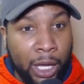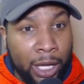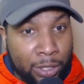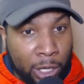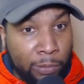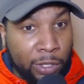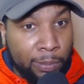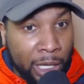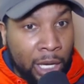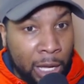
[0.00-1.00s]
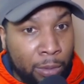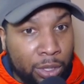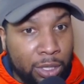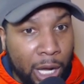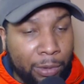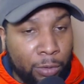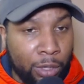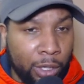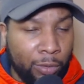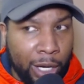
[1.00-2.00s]
in terms of being able to stop the
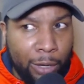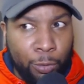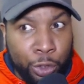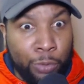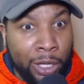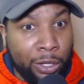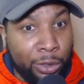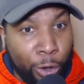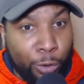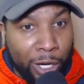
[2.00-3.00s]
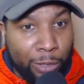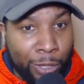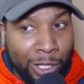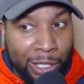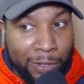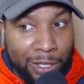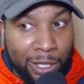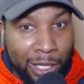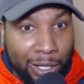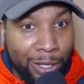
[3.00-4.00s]
run, right? Will you be the third ranked run defense
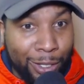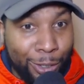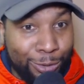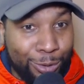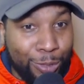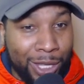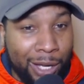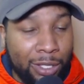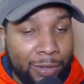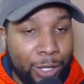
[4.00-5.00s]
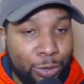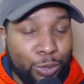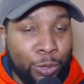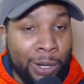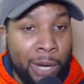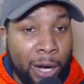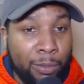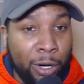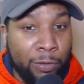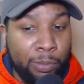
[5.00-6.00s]
again in the country without T'Vondre Sweat and Byron
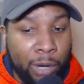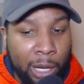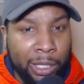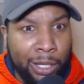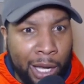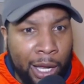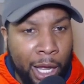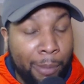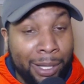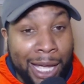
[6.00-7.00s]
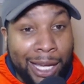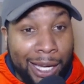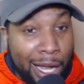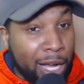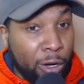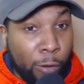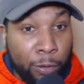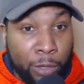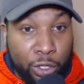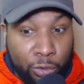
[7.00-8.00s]
Murphy? Probably not. But that cannot go
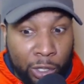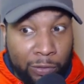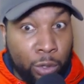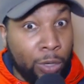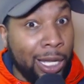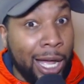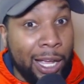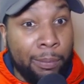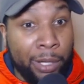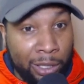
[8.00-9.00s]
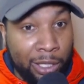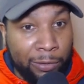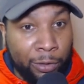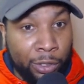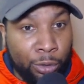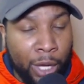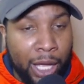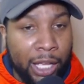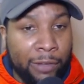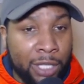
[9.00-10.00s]
from a strength to a liability for you
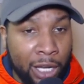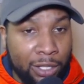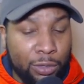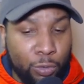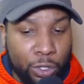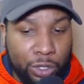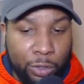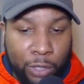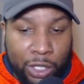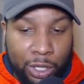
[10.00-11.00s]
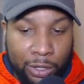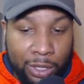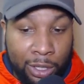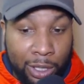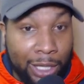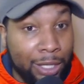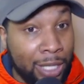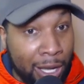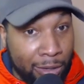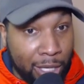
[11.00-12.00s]
if Texas wants to reach their ceiling. And it
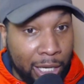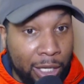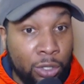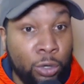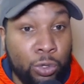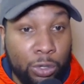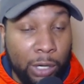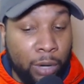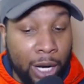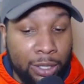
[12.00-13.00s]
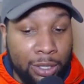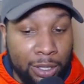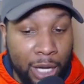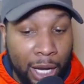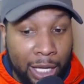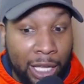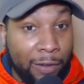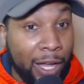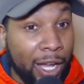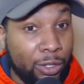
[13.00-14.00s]
sounds like in two straight practices, they
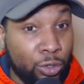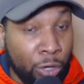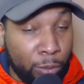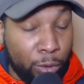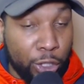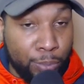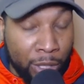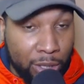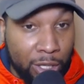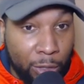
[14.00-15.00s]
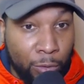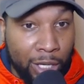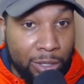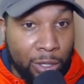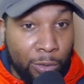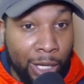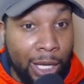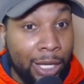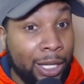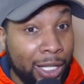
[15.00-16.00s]
have had trouble, especially in the red zone,
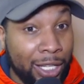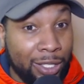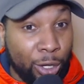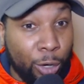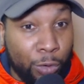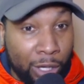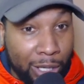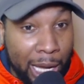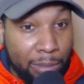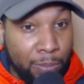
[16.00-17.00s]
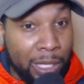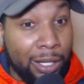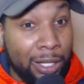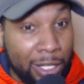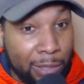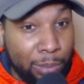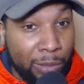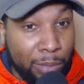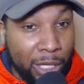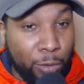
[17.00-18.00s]
getting into their run gaps, being
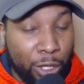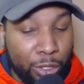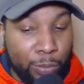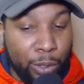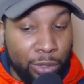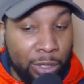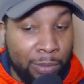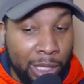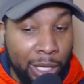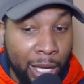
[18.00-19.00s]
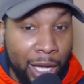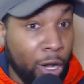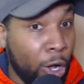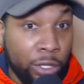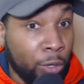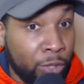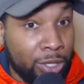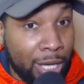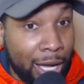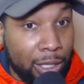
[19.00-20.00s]
disciplined, being where they're supposed to be, and also
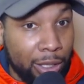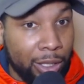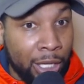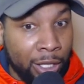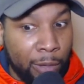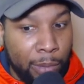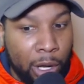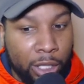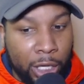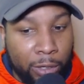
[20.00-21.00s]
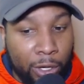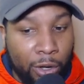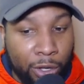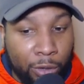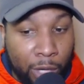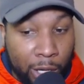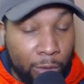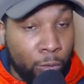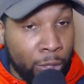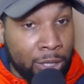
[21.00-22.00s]
just tackling, getting the ball carrier on the ground.
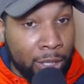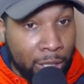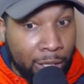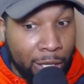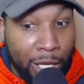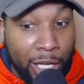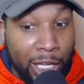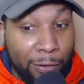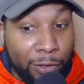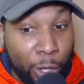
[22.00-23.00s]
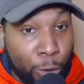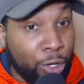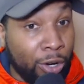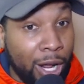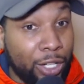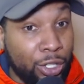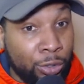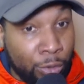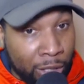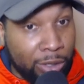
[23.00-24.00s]
Once again, if those are not
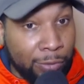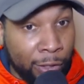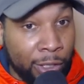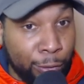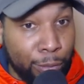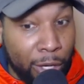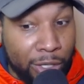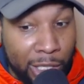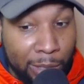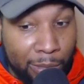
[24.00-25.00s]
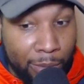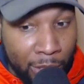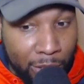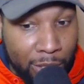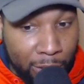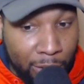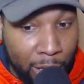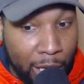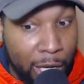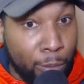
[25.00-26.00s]
strengths for this football team this year,
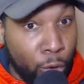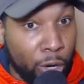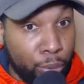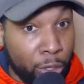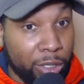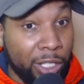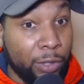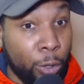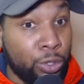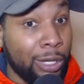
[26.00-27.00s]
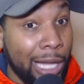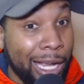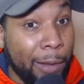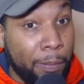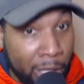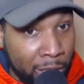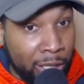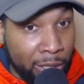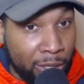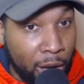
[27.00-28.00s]
and more importantly, if those are
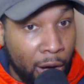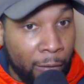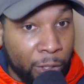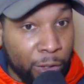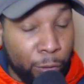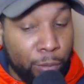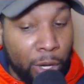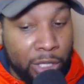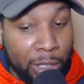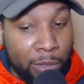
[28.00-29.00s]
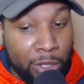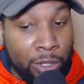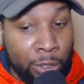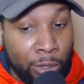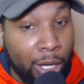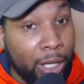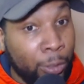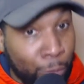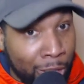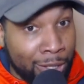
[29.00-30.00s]
liabilities for this football team this year,
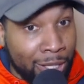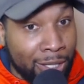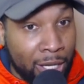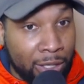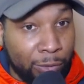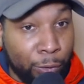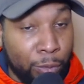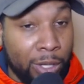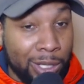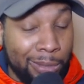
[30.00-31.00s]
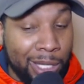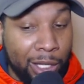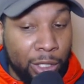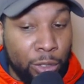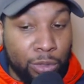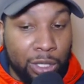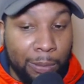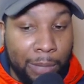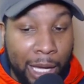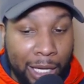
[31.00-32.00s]
then we could see the Texas football team take a huge
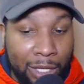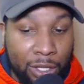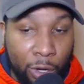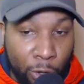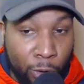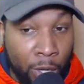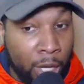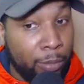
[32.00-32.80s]
step back as a whole.